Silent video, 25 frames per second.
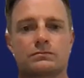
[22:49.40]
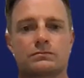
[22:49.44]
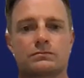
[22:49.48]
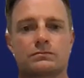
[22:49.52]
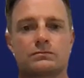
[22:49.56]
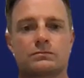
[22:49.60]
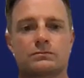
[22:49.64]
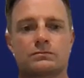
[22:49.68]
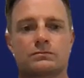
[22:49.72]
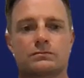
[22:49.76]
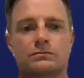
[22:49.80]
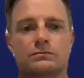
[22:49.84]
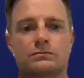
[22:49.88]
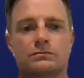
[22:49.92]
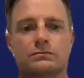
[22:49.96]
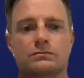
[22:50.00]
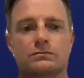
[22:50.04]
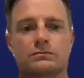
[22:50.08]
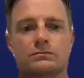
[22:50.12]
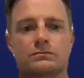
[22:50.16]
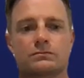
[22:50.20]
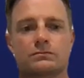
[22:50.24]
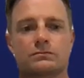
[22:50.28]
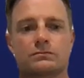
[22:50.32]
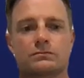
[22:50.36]

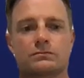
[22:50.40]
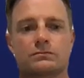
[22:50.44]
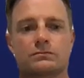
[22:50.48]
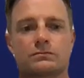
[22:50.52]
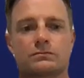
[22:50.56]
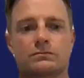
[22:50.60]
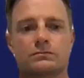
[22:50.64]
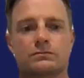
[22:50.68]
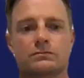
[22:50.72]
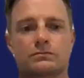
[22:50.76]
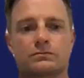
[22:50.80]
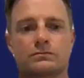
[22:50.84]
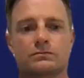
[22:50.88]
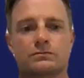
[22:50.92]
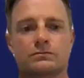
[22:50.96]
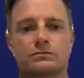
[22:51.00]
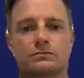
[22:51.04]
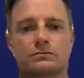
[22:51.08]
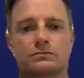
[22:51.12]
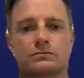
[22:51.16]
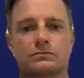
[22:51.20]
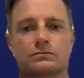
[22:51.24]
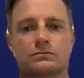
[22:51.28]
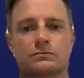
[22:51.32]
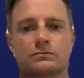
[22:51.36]

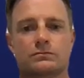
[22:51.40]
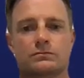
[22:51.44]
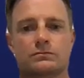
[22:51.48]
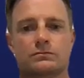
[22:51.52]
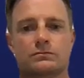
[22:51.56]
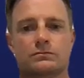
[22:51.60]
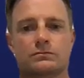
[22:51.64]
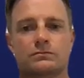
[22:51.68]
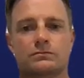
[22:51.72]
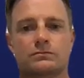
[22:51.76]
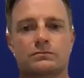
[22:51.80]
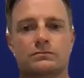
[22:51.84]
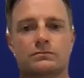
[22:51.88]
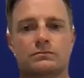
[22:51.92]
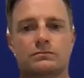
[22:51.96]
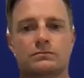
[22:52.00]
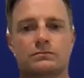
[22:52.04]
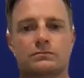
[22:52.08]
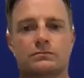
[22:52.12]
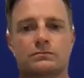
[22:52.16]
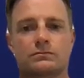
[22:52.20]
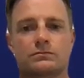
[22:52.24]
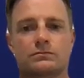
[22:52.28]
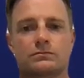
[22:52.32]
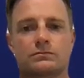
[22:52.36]

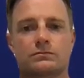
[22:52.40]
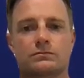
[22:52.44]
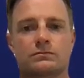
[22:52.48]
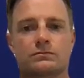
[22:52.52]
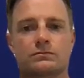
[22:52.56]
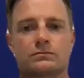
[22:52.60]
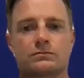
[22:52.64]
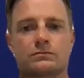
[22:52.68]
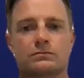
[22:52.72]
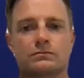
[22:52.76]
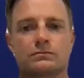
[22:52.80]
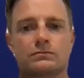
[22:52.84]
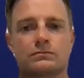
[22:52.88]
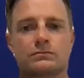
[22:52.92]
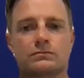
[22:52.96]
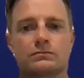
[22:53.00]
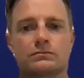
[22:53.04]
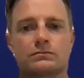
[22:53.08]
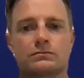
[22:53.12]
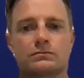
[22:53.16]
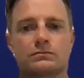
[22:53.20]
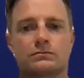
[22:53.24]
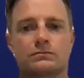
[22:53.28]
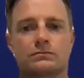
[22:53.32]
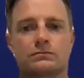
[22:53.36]

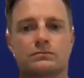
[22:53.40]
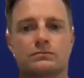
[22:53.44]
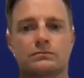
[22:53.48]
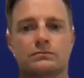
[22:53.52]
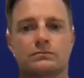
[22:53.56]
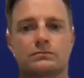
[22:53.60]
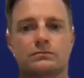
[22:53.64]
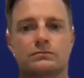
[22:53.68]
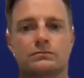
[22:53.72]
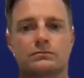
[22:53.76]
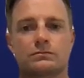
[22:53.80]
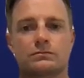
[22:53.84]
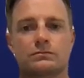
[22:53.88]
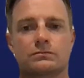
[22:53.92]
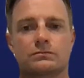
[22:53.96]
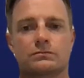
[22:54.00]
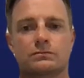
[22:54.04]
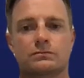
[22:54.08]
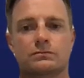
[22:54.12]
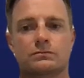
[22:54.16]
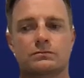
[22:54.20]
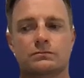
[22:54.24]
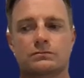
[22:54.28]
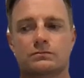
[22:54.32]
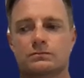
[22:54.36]

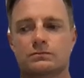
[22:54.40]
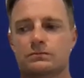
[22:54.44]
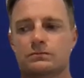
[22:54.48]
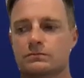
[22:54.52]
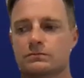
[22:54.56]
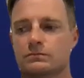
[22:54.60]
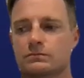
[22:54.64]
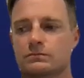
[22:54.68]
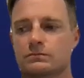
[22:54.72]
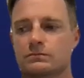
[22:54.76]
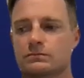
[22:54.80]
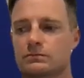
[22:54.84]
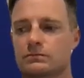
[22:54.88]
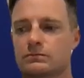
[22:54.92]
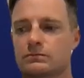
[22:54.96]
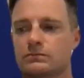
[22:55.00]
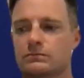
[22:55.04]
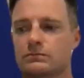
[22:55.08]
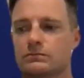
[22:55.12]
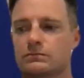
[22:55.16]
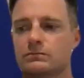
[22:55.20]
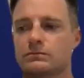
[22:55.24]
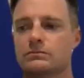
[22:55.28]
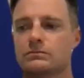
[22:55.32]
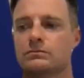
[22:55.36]

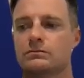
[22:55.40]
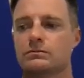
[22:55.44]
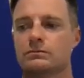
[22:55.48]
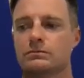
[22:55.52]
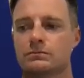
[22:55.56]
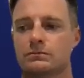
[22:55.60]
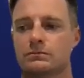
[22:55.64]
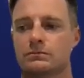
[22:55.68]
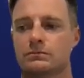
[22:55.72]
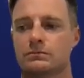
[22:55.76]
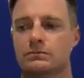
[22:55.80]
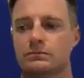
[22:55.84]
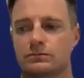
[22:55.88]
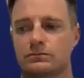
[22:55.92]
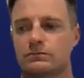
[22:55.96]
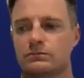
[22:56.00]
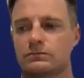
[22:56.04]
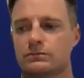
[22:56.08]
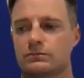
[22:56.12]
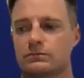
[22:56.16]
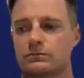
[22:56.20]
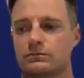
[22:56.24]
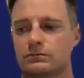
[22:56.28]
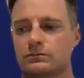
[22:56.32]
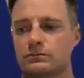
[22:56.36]

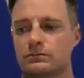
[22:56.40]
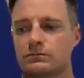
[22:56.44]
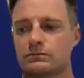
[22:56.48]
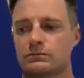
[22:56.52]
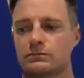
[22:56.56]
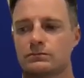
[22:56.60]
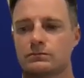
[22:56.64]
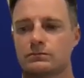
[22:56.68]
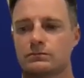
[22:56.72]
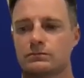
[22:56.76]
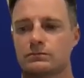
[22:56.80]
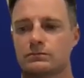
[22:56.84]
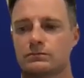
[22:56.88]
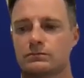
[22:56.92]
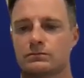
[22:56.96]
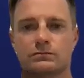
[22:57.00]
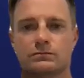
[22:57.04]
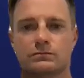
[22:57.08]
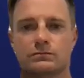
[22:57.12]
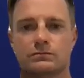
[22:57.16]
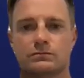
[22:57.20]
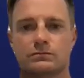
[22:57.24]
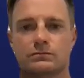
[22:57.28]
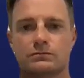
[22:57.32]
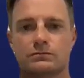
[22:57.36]
(silent)